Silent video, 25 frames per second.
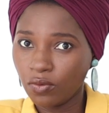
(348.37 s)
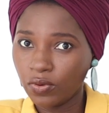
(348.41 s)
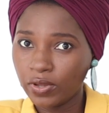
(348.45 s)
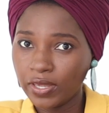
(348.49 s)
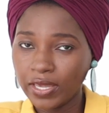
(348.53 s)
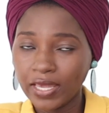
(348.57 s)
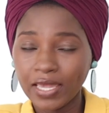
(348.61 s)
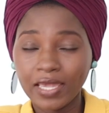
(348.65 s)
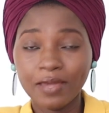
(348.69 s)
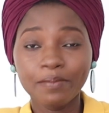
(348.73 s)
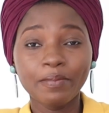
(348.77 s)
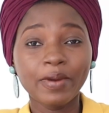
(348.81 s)

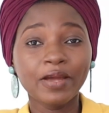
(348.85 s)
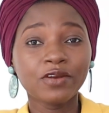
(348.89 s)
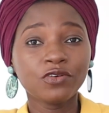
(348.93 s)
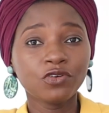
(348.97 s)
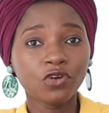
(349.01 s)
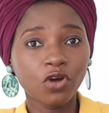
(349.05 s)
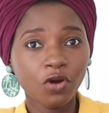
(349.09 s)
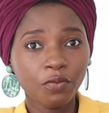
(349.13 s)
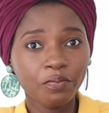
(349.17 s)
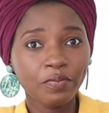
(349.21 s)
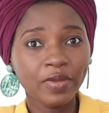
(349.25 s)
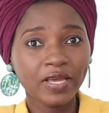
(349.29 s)
Okay, it might
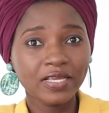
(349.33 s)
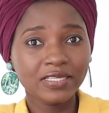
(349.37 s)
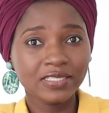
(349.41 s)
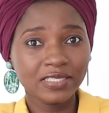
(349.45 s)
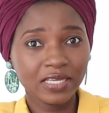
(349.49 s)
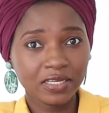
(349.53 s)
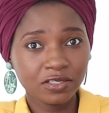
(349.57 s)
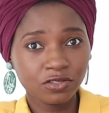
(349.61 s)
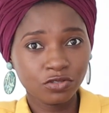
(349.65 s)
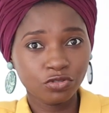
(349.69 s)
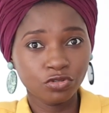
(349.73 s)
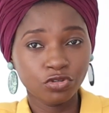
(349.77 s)
not make
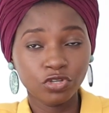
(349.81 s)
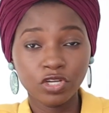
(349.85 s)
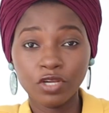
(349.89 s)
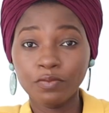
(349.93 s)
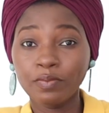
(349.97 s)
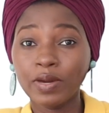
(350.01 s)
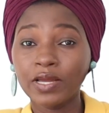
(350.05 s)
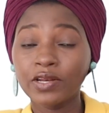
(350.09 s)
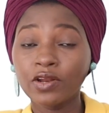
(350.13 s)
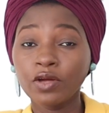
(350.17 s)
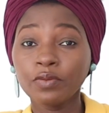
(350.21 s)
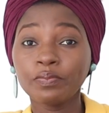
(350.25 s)
sense to you.
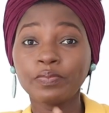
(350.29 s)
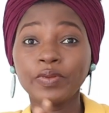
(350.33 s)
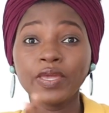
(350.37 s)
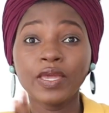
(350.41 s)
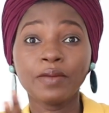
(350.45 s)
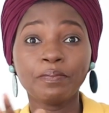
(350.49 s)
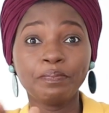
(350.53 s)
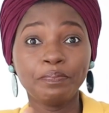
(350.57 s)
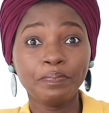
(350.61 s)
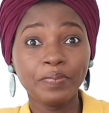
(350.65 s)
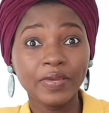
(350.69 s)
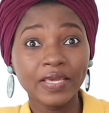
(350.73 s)
It might not
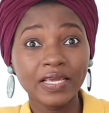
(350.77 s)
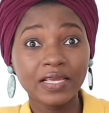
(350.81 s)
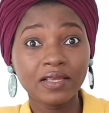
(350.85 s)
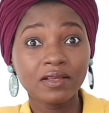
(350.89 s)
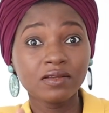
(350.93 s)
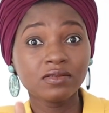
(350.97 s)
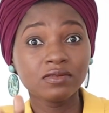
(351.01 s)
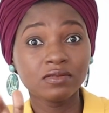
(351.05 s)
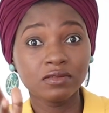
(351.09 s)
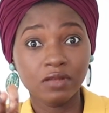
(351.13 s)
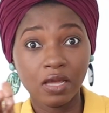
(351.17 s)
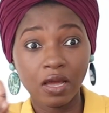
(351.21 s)
be a
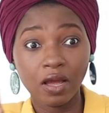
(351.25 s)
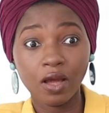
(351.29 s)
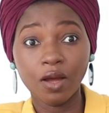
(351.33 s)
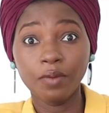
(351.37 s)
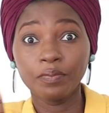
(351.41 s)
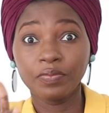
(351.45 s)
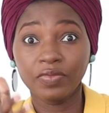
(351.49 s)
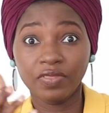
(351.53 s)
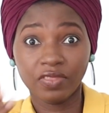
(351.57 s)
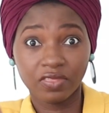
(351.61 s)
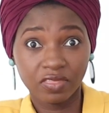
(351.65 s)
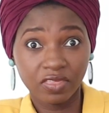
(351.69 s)
big
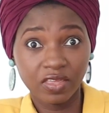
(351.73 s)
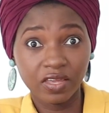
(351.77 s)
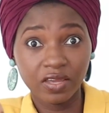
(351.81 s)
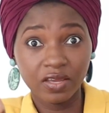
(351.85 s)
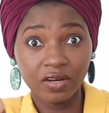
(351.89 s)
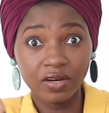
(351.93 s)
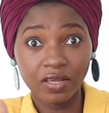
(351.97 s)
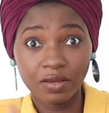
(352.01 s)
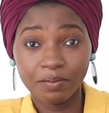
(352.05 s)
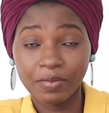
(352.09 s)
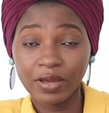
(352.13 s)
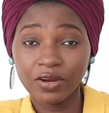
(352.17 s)

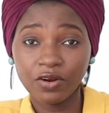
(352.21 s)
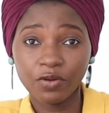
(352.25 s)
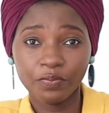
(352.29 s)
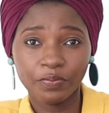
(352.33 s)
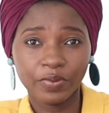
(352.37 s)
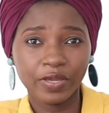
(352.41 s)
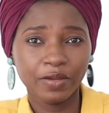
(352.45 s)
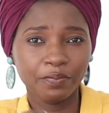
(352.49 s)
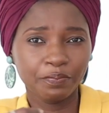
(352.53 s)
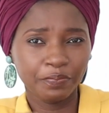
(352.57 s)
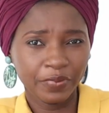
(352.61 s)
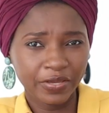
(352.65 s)
thing, it might not
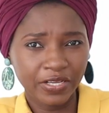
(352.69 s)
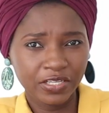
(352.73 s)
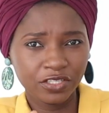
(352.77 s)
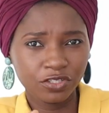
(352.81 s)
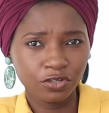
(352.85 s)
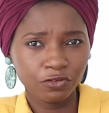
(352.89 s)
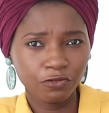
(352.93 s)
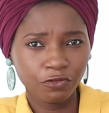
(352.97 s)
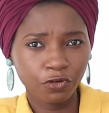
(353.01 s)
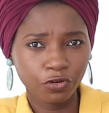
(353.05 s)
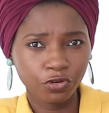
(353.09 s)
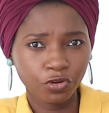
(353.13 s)
be a big
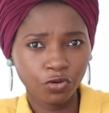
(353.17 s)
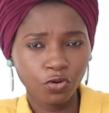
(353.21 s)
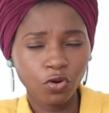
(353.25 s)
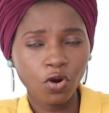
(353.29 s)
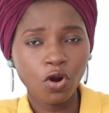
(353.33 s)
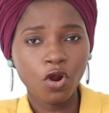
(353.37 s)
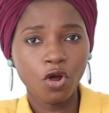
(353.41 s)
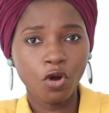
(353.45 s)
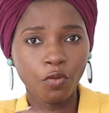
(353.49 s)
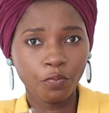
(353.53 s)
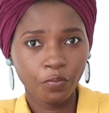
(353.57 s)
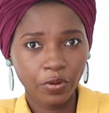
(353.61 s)
deal for
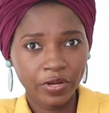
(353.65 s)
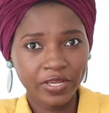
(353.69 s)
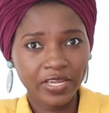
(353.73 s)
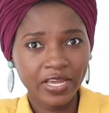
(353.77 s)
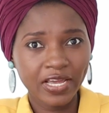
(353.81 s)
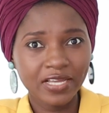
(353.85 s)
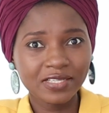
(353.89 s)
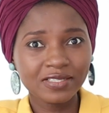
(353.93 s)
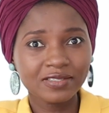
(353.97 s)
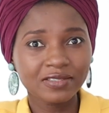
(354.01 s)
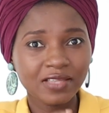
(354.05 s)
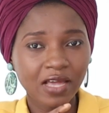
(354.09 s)
you, but
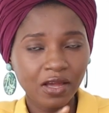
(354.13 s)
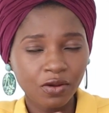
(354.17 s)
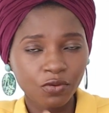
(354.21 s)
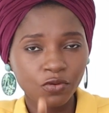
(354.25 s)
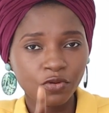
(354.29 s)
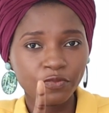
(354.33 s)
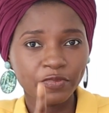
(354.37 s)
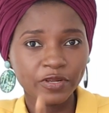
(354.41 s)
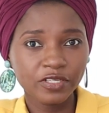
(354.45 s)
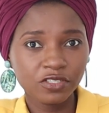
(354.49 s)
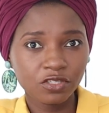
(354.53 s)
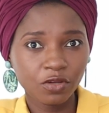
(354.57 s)
yes, that
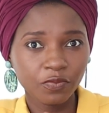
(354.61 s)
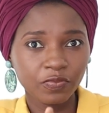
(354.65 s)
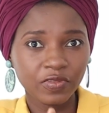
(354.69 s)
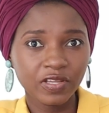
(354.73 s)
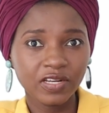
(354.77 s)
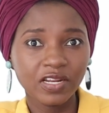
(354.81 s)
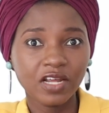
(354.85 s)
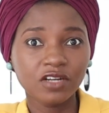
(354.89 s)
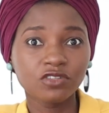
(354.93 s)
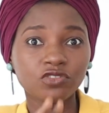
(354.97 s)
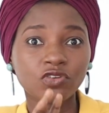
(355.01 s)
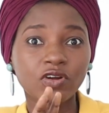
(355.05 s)
could be
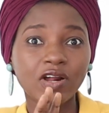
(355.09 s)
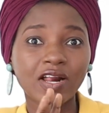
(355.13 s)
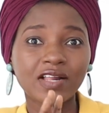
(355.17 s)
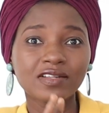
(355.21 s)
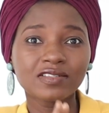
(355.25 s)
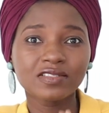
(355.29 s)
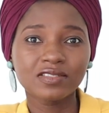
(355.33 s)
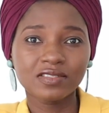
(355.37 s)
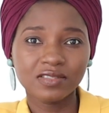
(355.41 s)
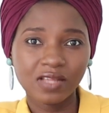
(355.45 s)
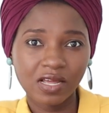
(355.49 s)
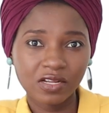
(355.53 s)
something that you
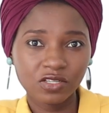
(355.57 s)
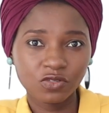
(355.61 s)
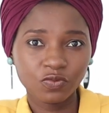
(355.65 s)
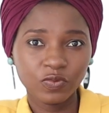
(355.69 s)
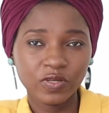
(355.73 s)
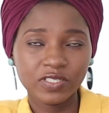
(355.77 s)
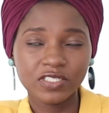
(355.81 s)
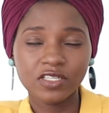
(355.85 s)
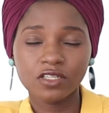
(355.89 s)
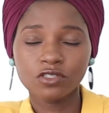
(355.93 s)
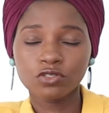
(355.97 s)
can start with.